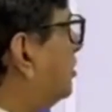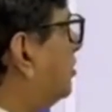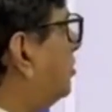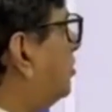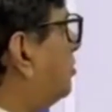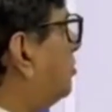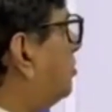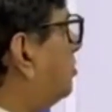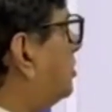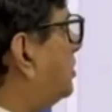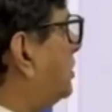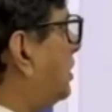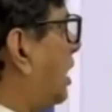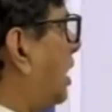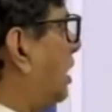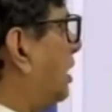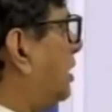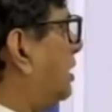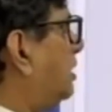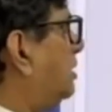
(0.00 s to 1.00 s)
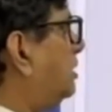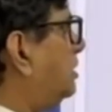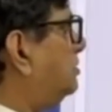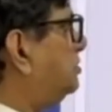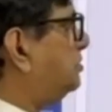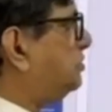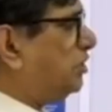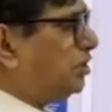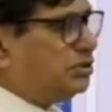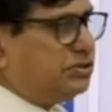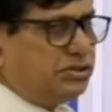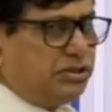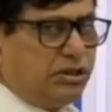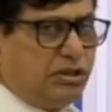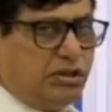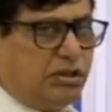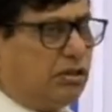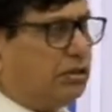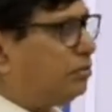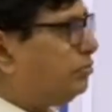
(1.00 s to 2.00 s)
the target is
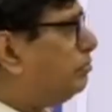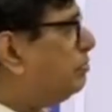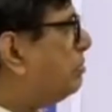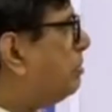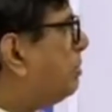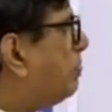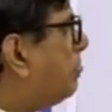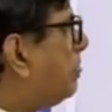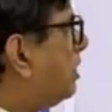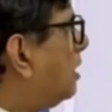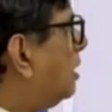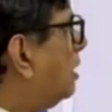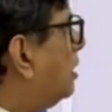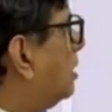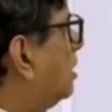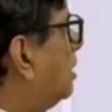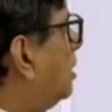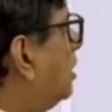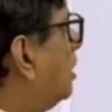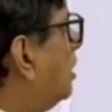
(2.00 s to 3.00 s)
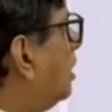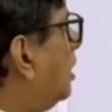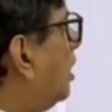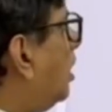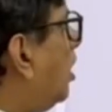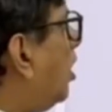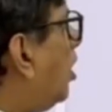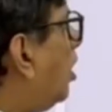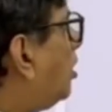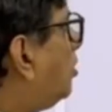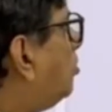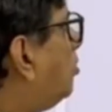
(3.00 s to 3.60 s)
changing or